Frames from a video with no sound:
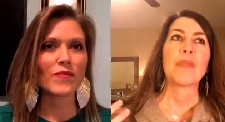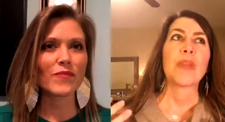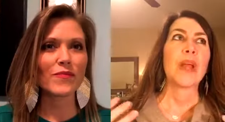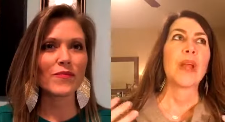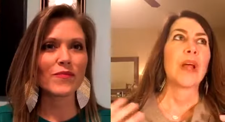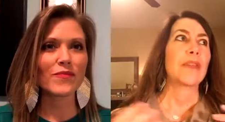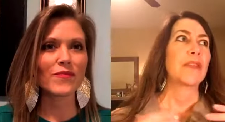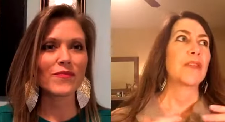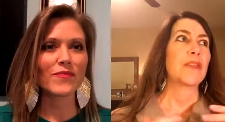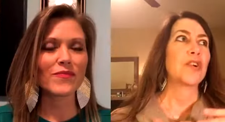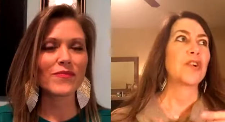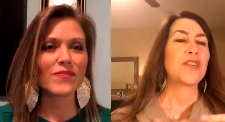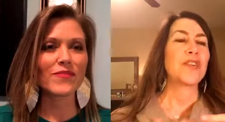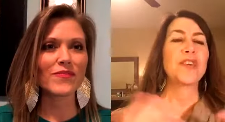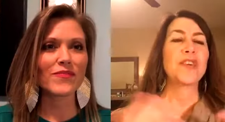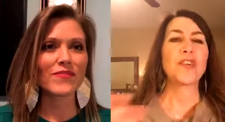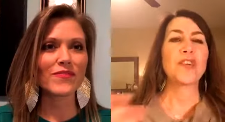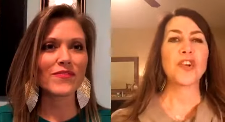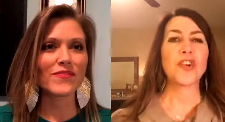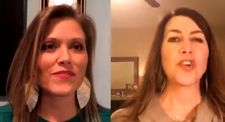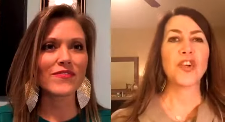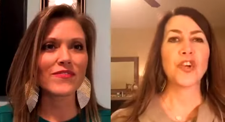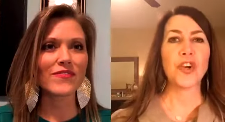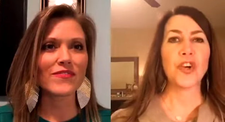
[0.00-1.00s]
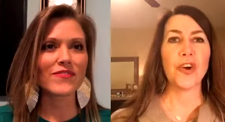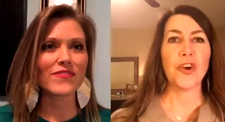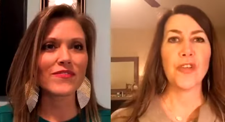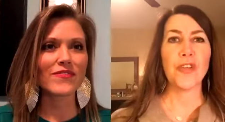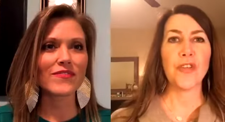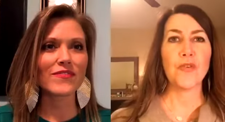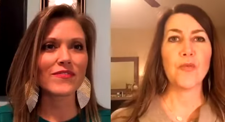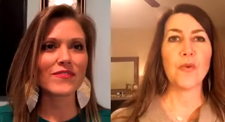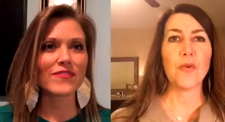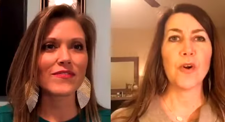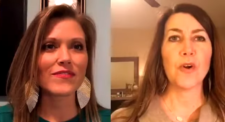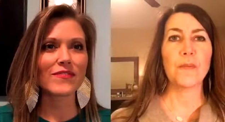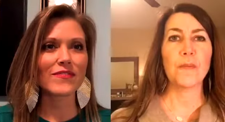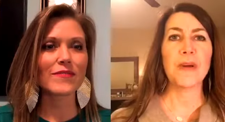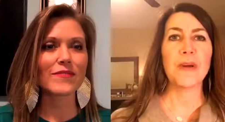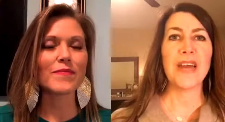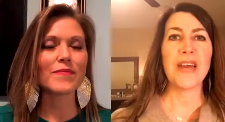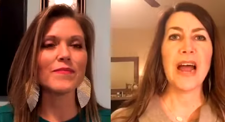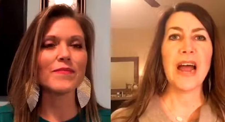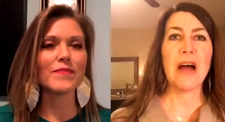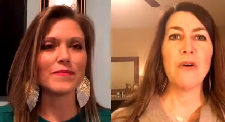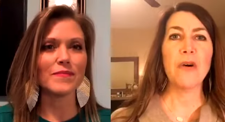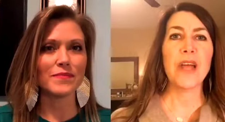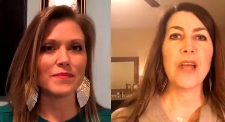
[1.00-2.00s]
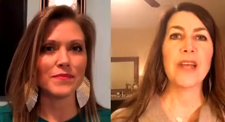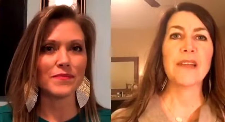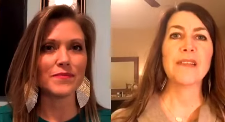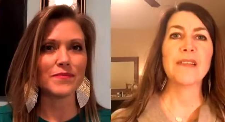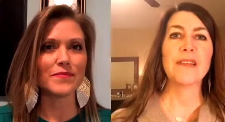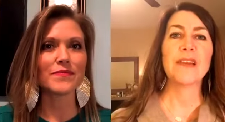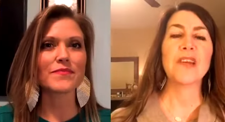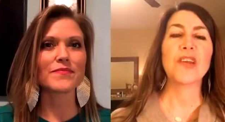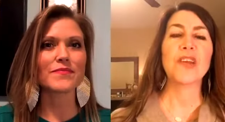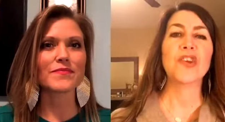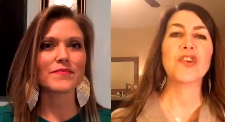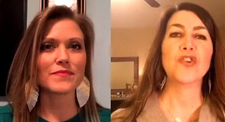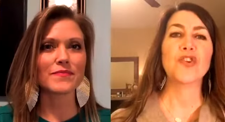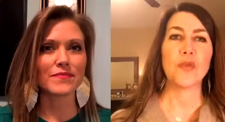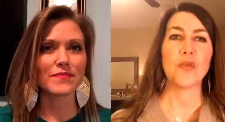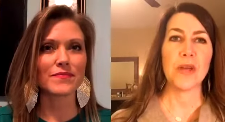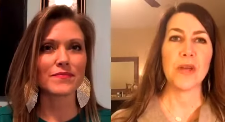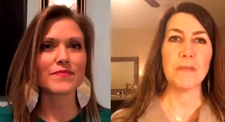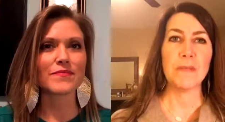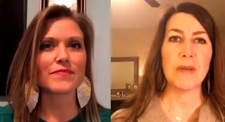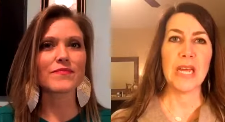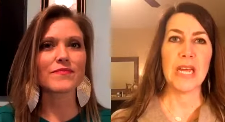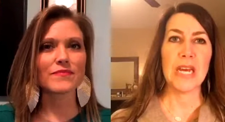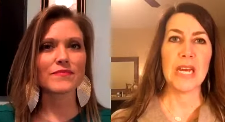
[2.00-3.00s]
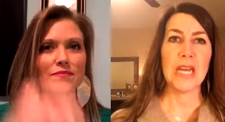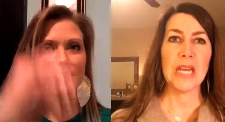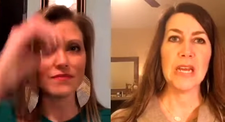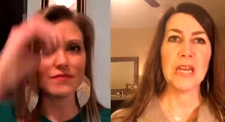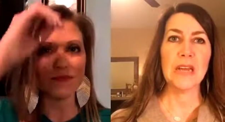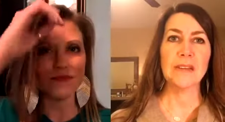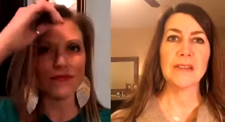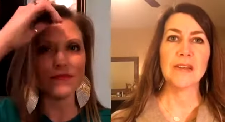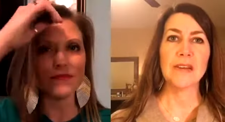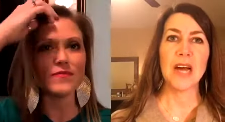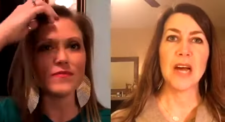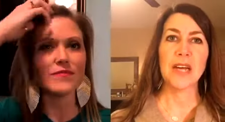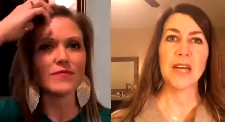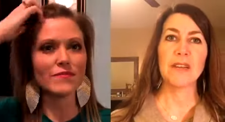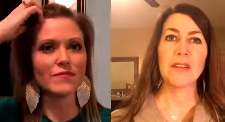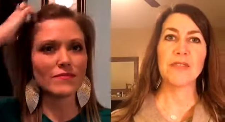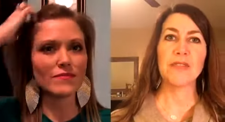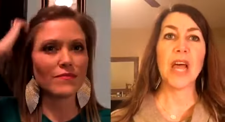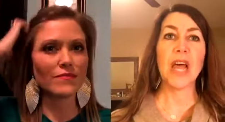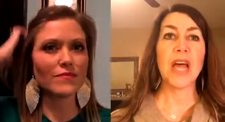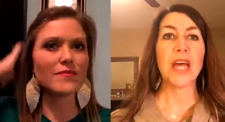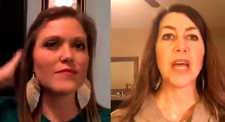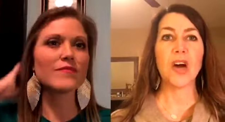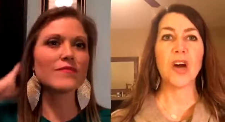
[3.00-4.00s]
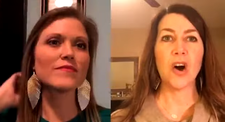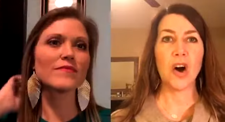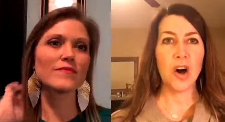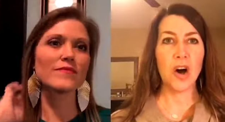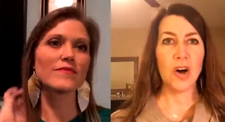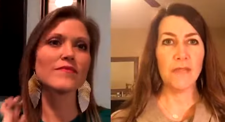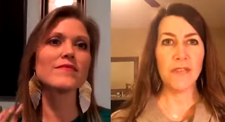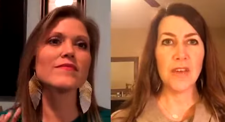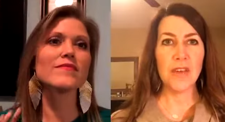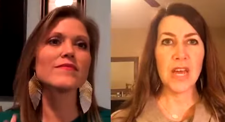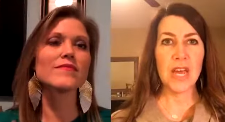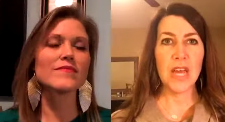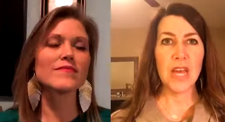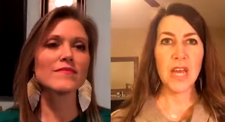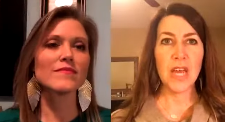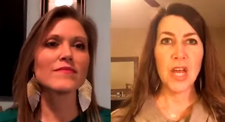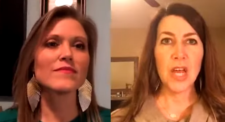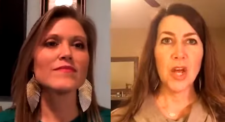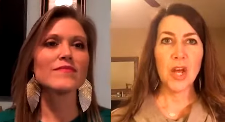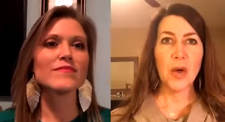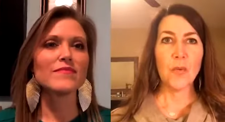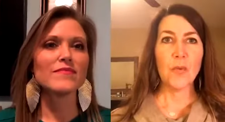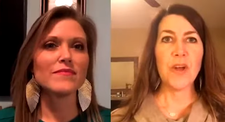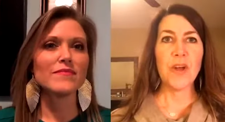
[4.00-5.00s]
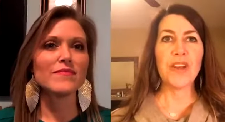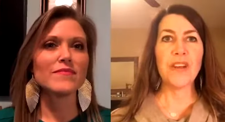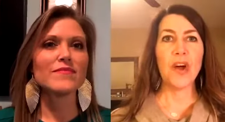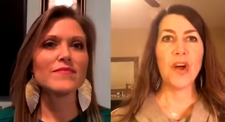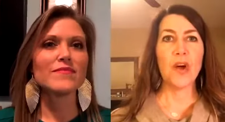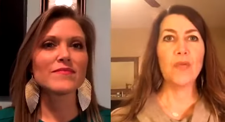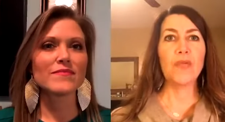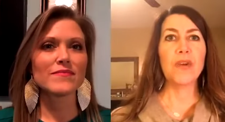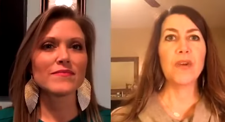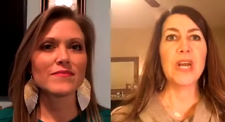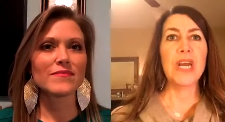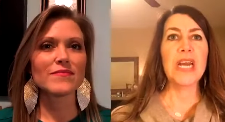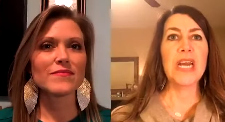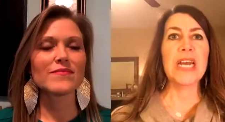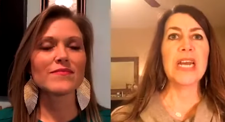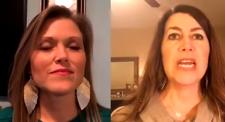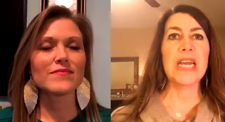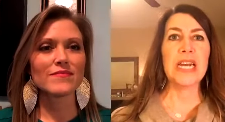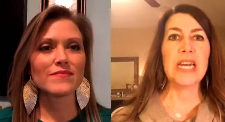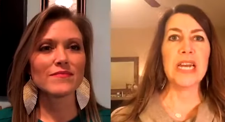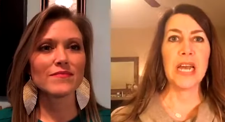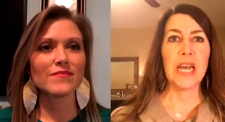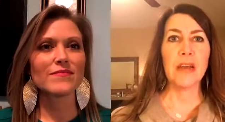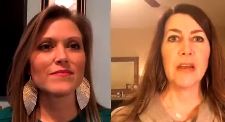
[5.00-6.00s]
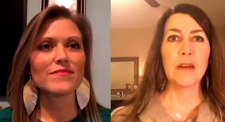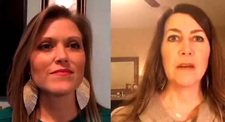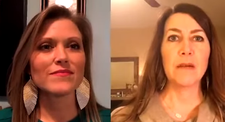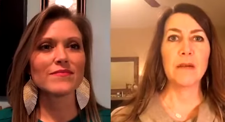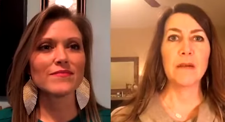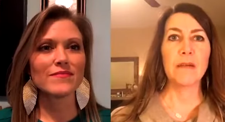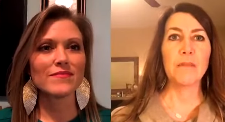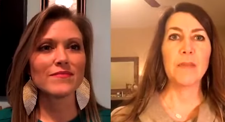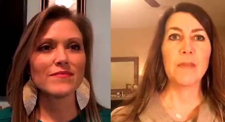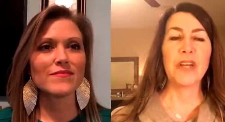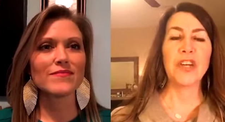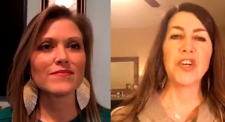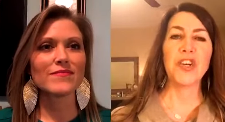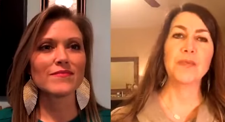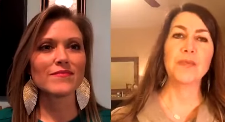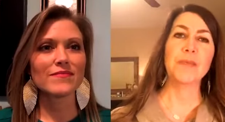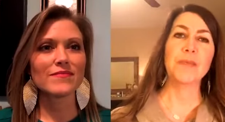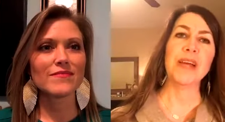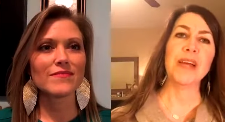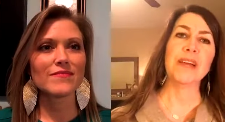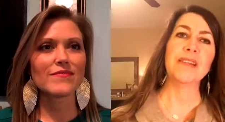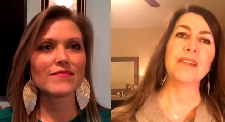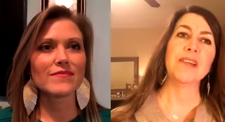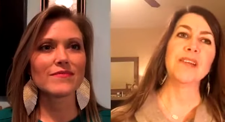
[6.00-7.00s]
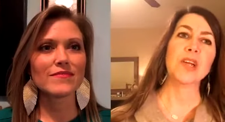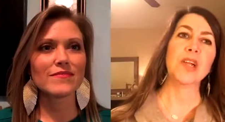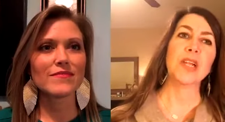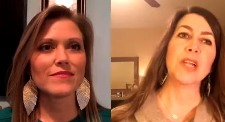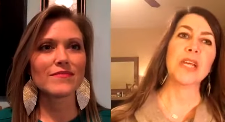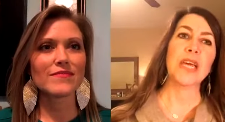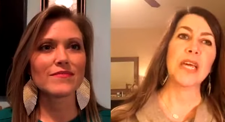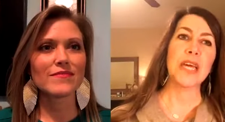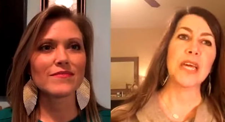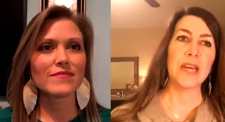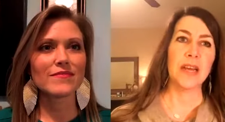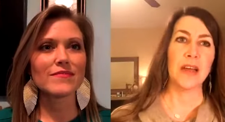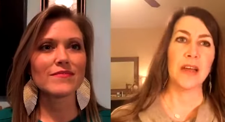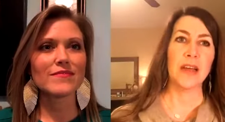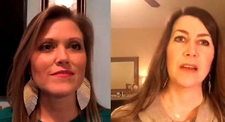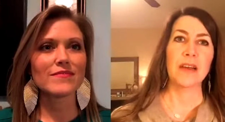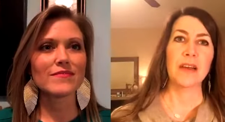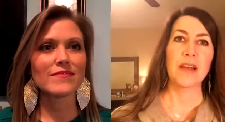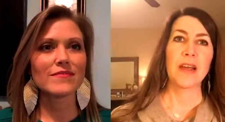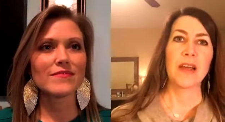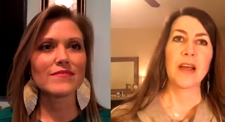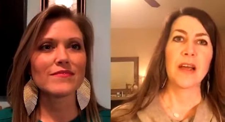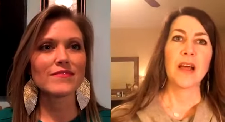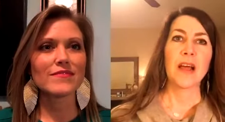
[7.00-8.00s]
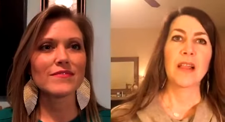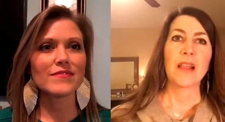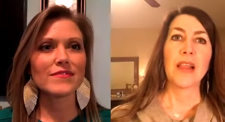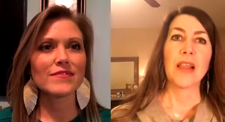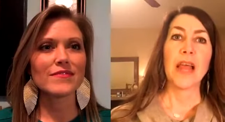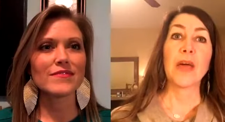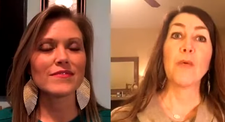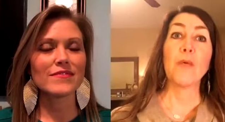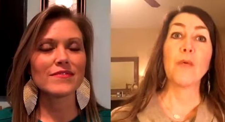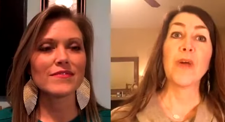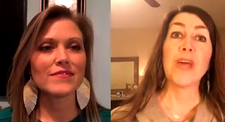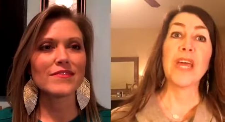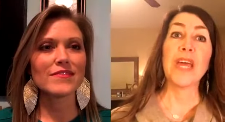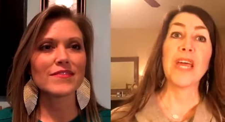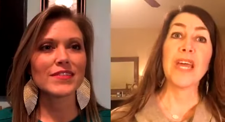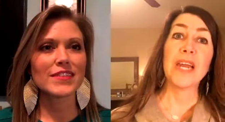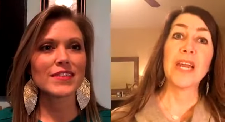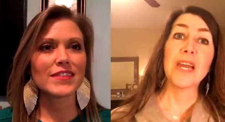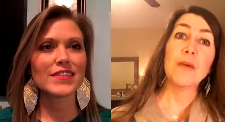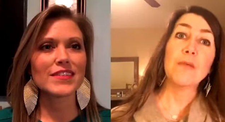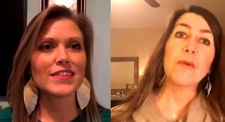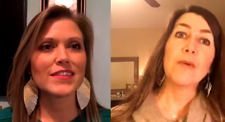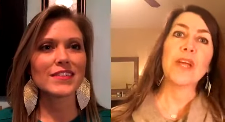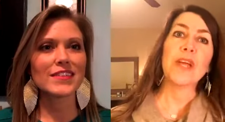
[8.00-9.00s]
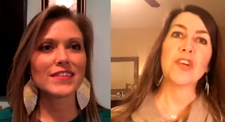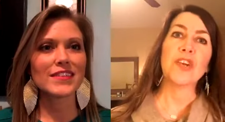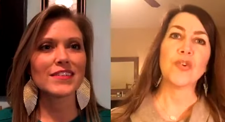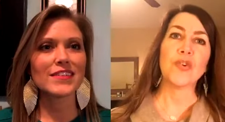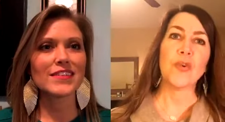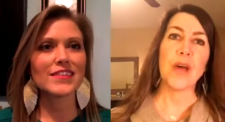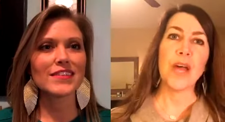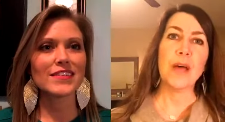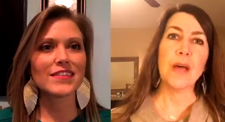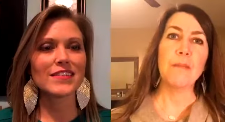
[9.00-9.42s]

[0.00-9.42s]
Speaker 1: there's still sugar in the world, but now it's an enjoyment. It's kind of like coffee. We don't need it, but you may still eat it. Like we eat it, we enjoy it,